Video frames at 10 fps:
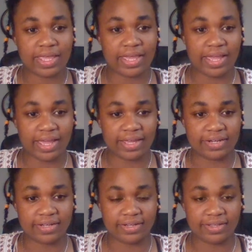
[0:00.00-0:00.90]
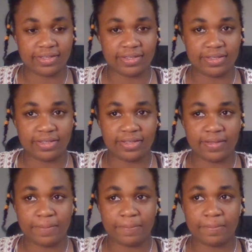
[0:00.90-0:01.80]
and
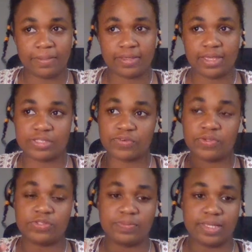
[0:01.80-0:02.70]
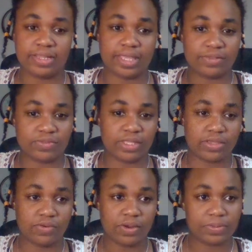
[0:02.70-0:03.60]
it's going to be like
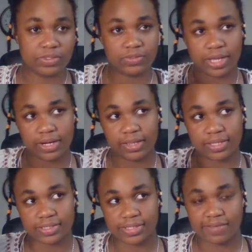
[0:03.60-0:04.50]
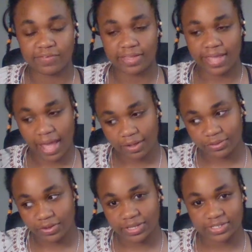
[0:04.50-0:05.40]
you're able to kind of like decipher like how
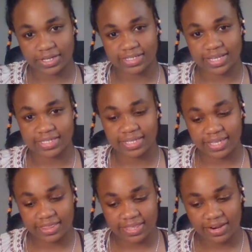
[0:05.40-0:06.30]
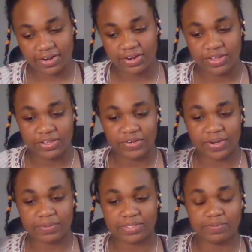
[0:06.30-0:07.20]
long it's going to take to get there. You're
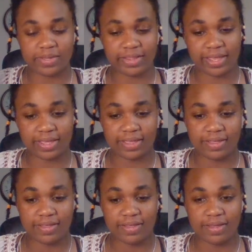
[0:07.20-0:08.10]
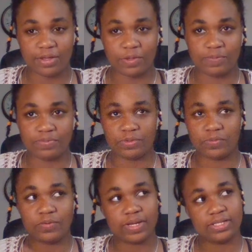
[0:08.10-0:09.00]
able to be like,
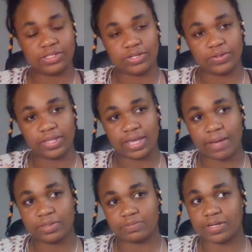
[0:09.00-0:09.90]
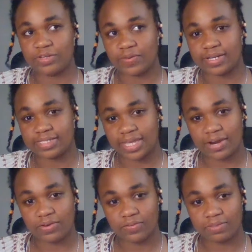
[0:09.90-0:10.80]
what do I need to know? Like how much money do I need to
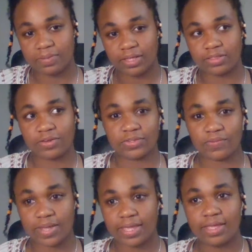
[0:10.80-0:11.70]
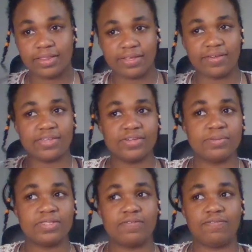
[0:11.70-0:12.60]
carry with me along the way? Like you guys are
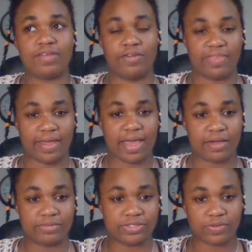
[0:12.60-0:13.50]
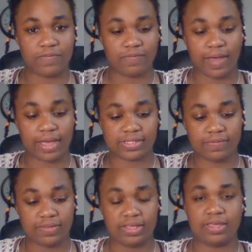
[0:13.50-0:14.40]
able to figure that out so fast. I
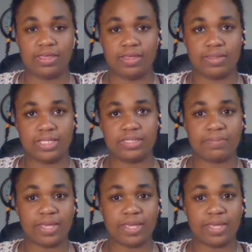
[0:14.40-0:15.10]
feel like this